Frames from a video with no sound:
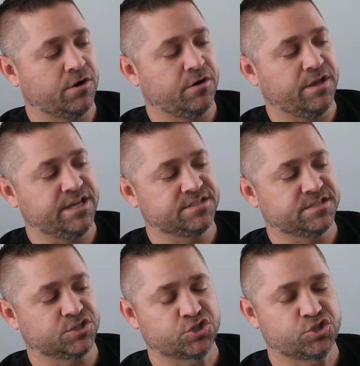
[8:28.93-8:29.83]
is
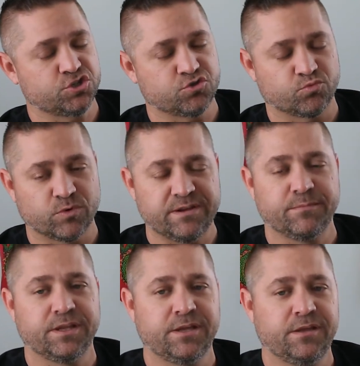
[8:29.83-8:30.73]

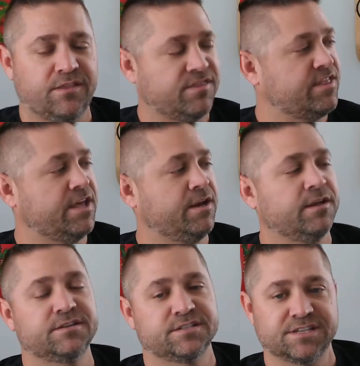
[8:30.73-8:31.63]
extremely thin,
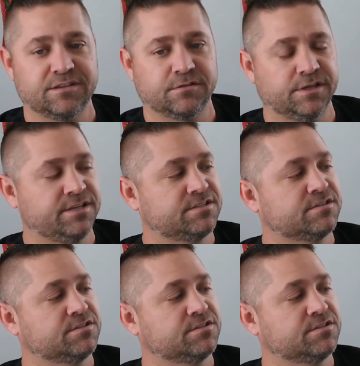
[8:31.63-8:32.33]
to say the least.